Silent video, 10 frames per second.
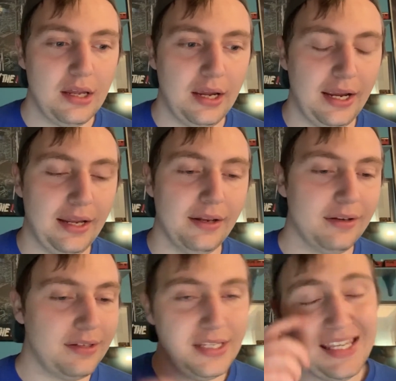
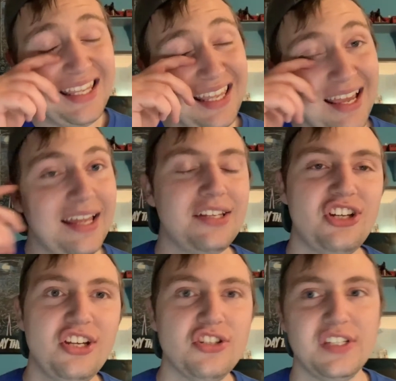and yeah, it
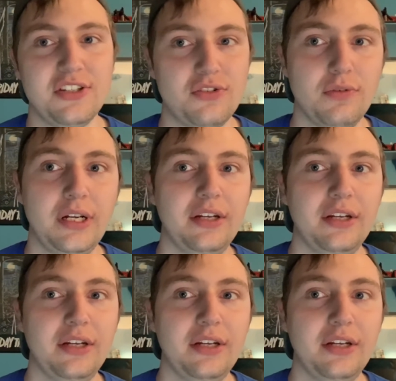changes history.